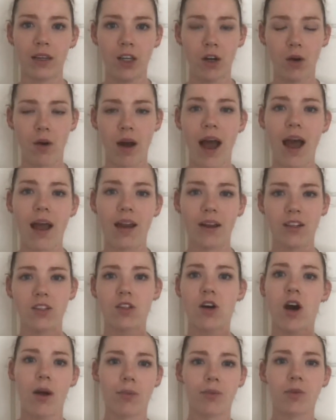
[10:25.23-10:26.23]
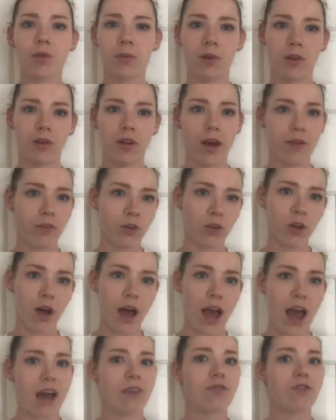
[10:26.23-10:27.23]
at its optimal level
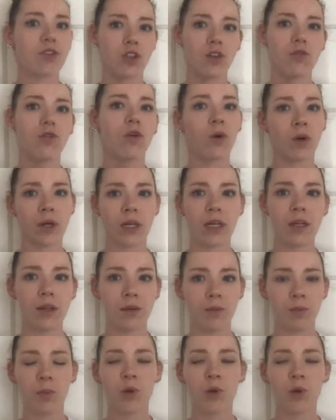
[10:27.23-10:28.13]
after you've already